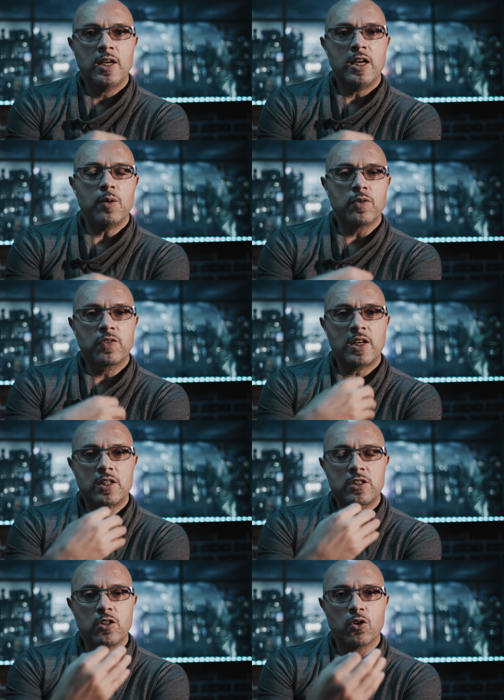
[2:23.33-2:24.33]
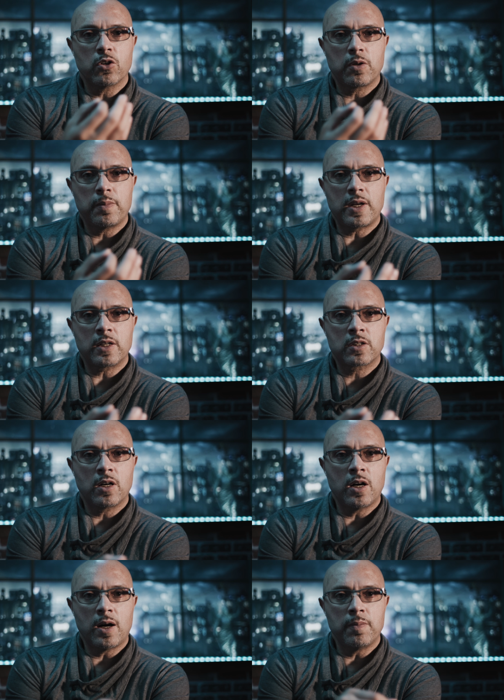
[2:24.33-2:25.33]
it would have kicked in the automatic
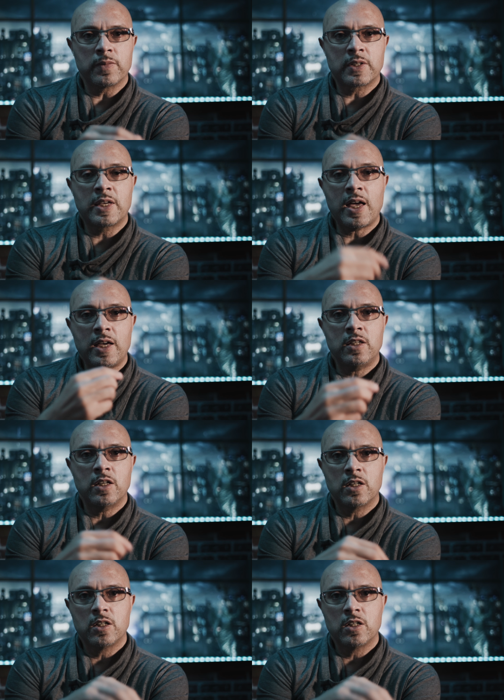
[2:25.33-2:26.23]
um, gain